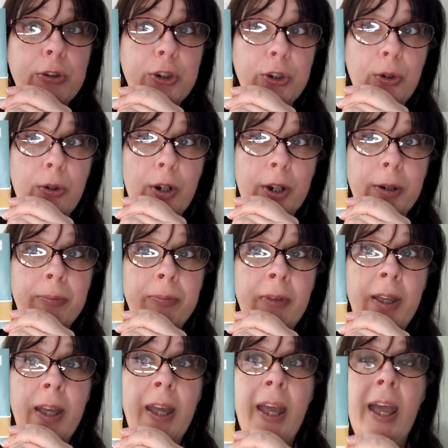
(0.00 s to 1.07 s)
brochure.
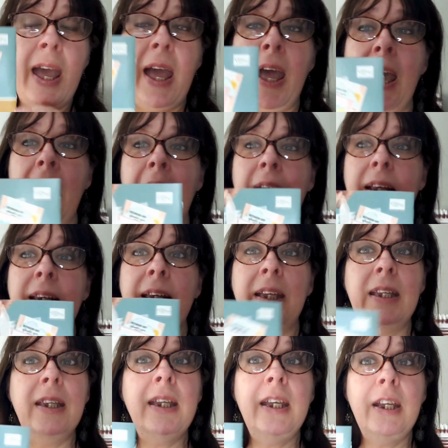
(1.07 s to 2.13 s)
And
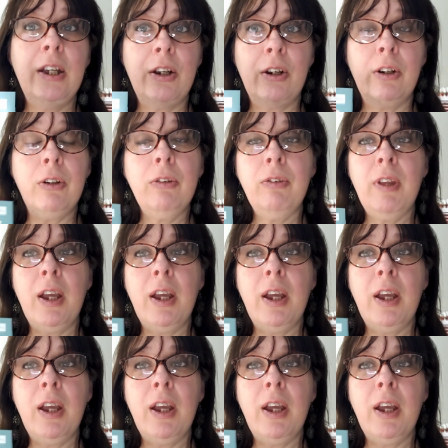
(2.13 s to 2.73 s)
in here,